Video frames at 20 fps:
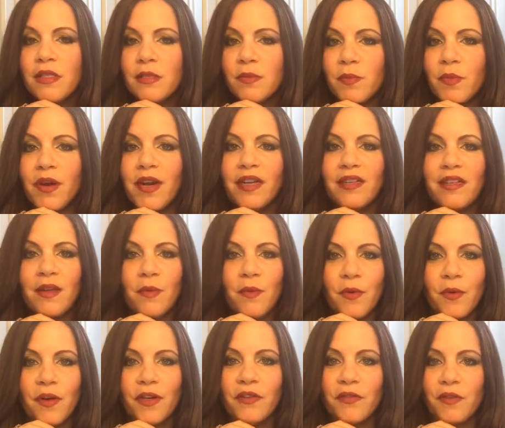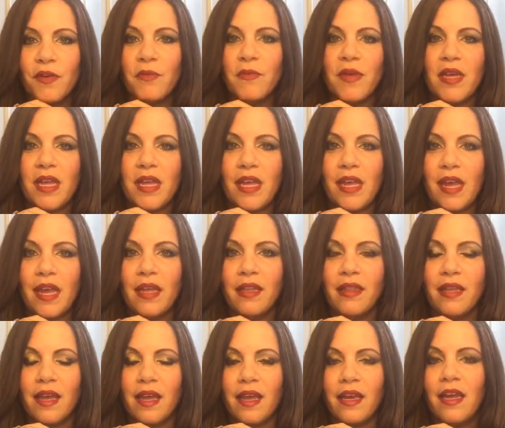spread the word for me?
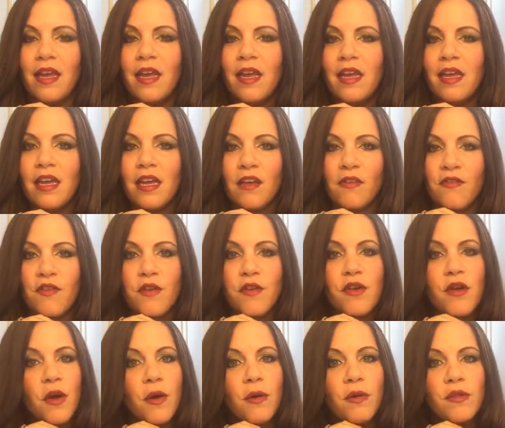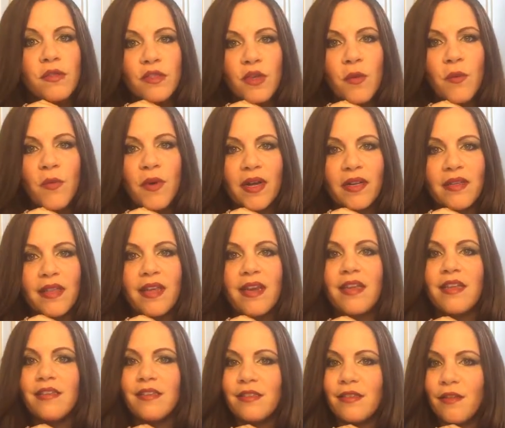And then if you know someone that
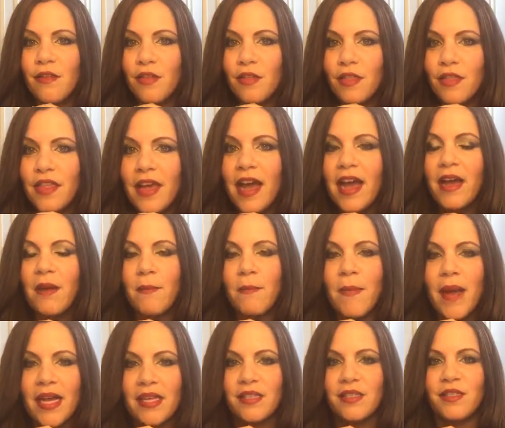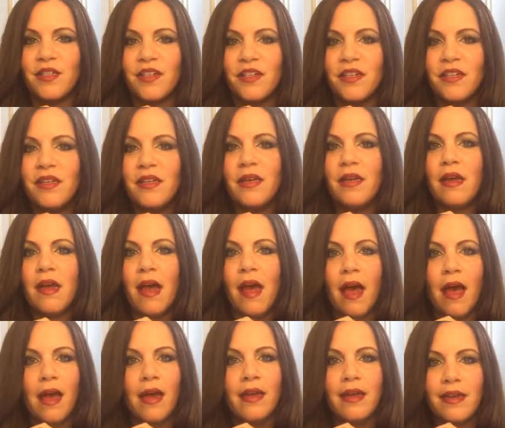is that master,
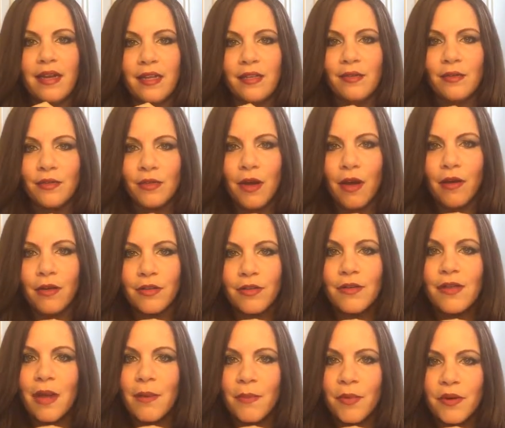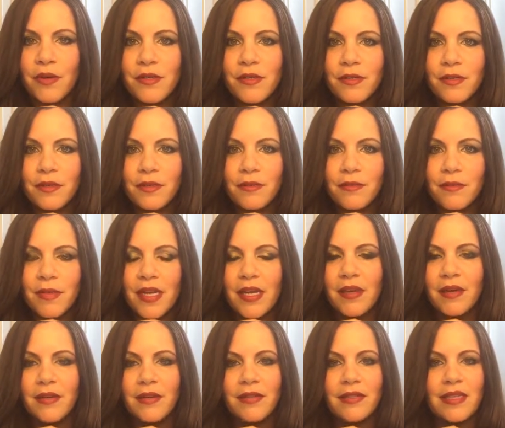I need to talk to that person,
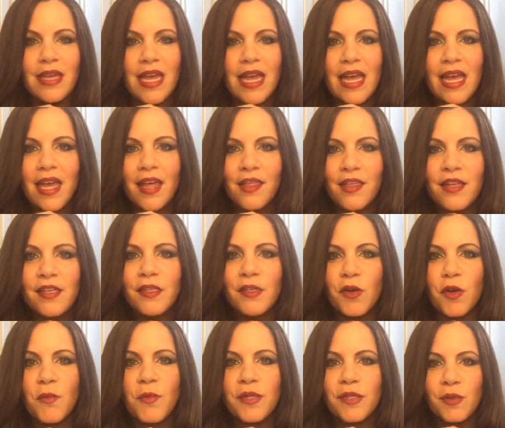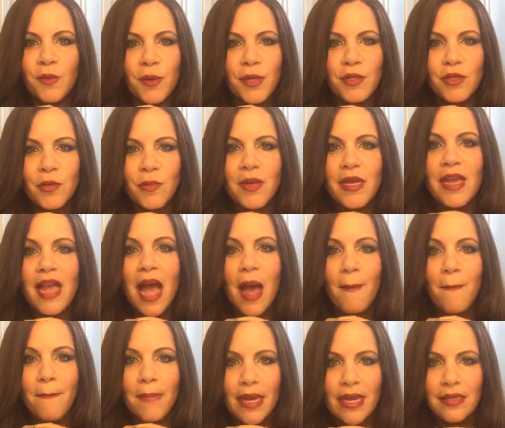because this group is going to be
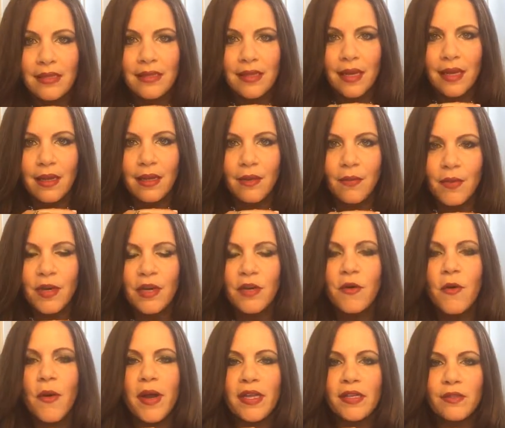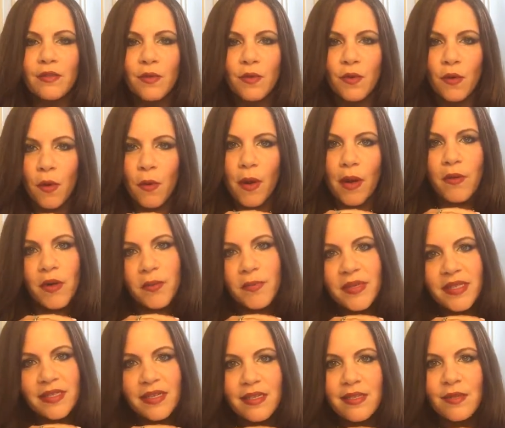amazing. We are going to grow our
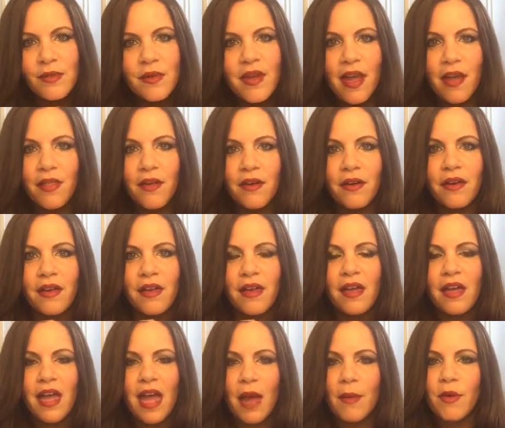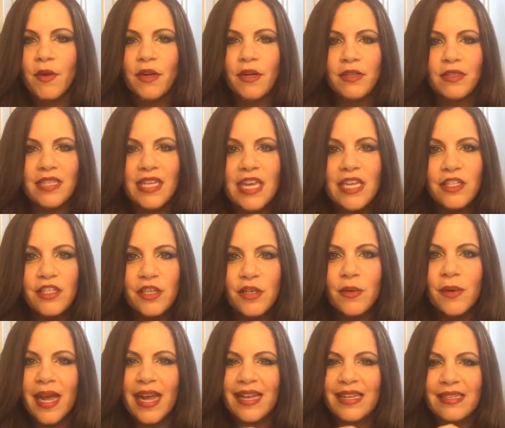business together. I'm going to teach
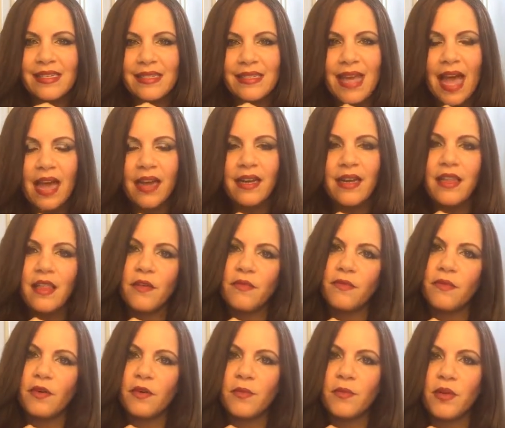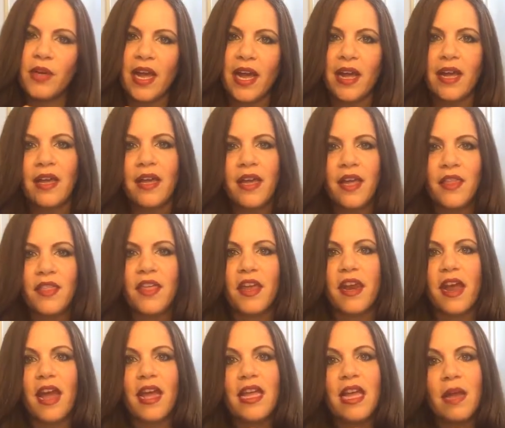you exactly the formula
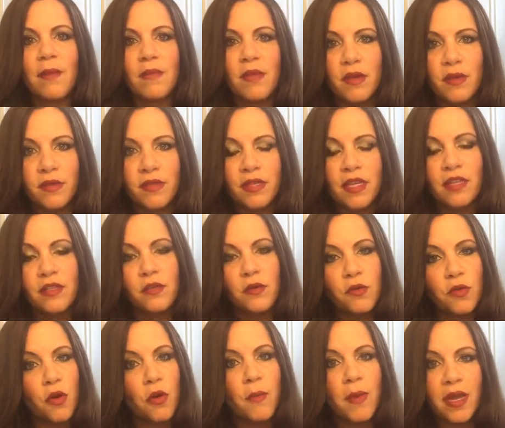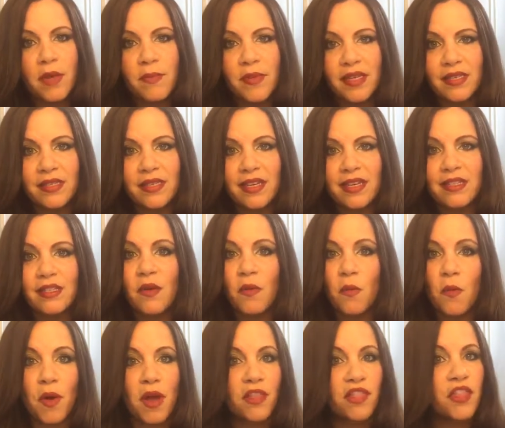that I am using to grow my business
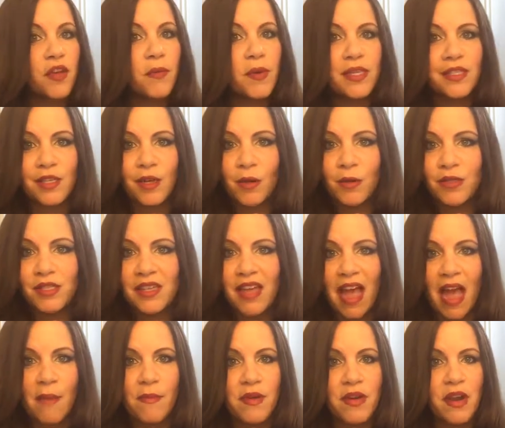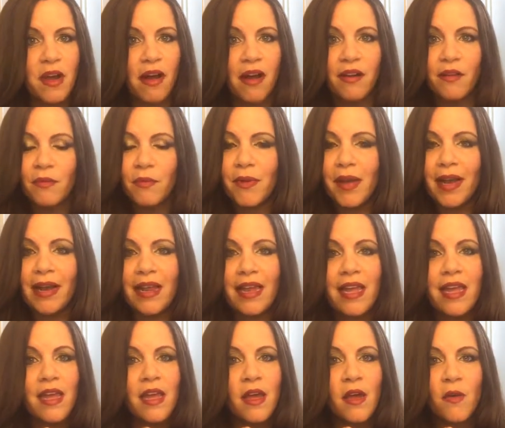with the results. I'm not
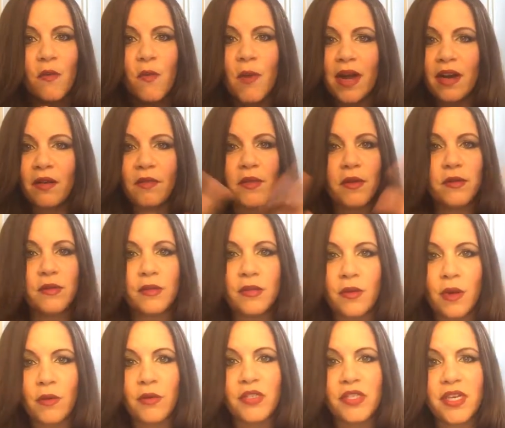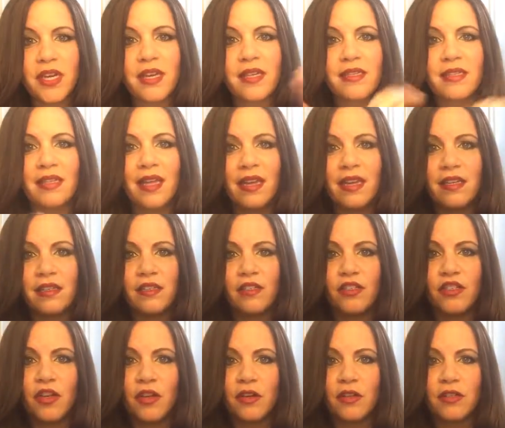really one of those coaches that is
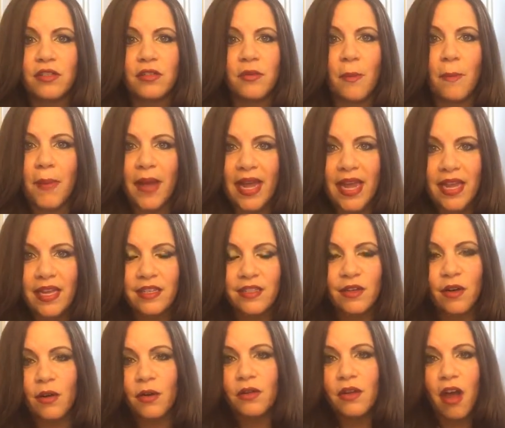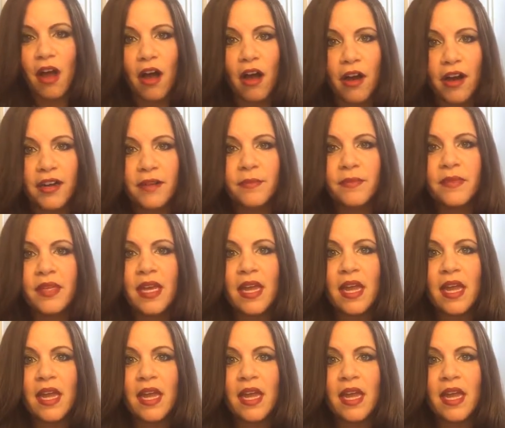just based on heart.